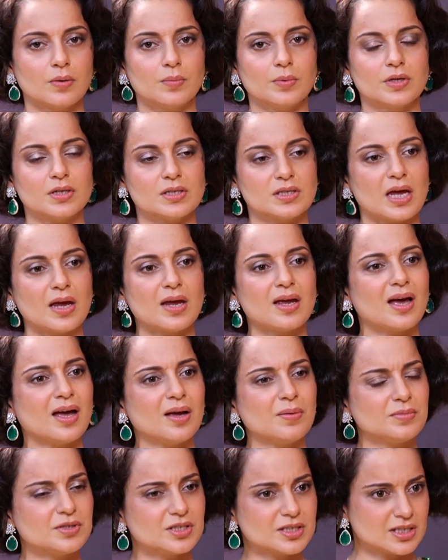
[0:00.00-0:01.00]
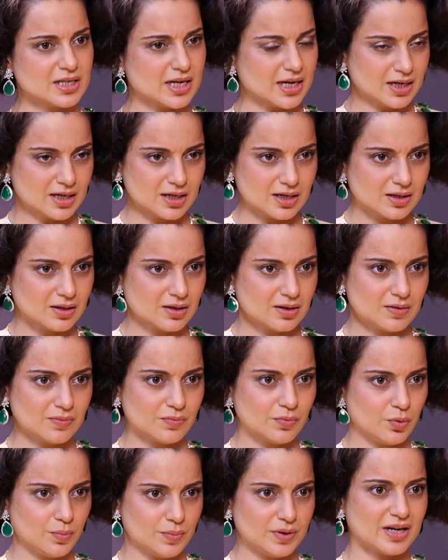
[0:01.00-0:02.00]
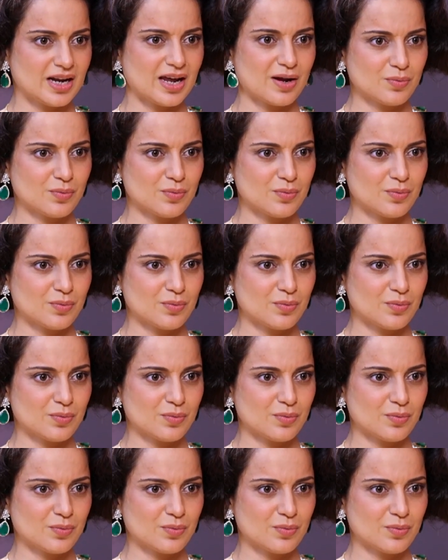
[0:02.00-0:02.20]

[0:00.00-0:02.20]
because I'm just like another woman.